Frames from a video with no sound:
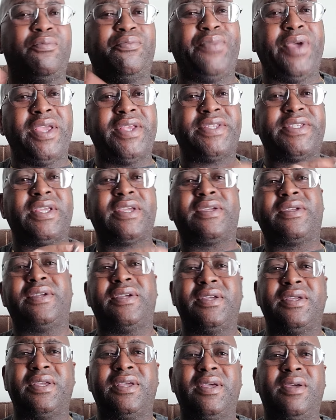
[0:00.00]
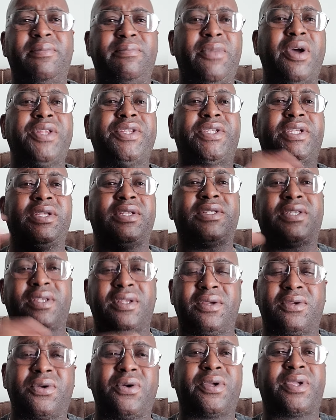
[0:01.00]
basic munchies,
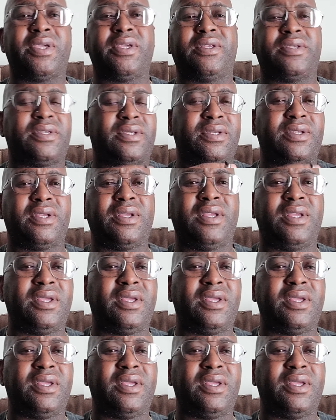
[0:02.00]
cookies,